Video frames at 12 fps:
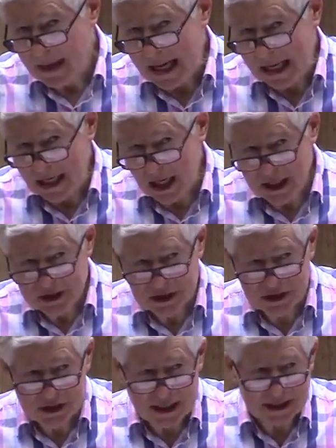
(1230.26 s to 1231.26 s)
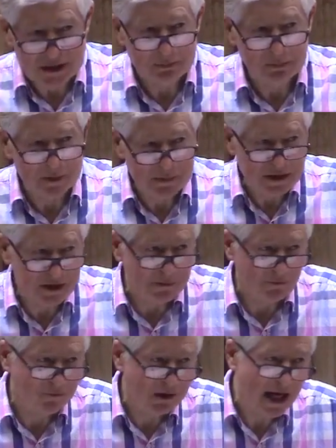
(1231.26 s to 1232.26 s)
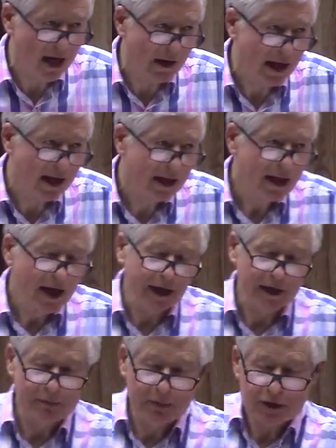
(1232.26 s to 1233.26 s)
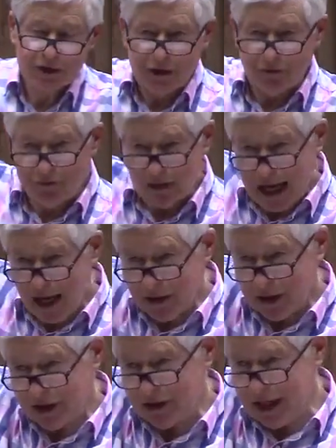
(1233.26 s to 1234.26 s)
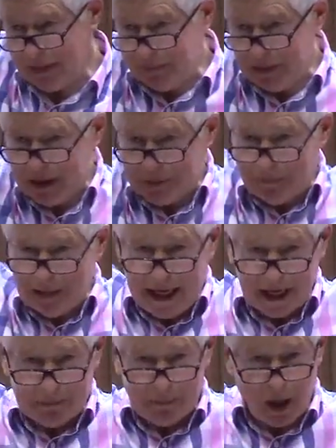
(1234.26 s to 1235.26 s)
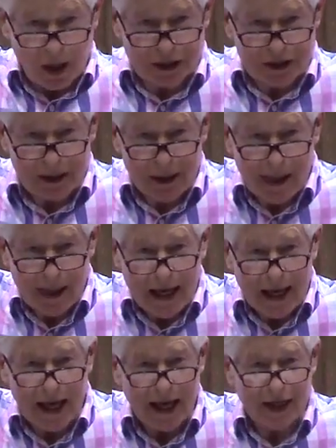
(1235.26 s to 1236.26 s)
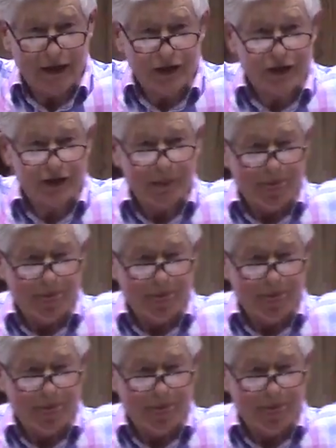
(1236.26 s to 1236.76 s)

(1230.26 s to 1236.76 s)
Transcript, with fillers: Elijah says, Bring me some flour. And he puts the flour in that big black pot, and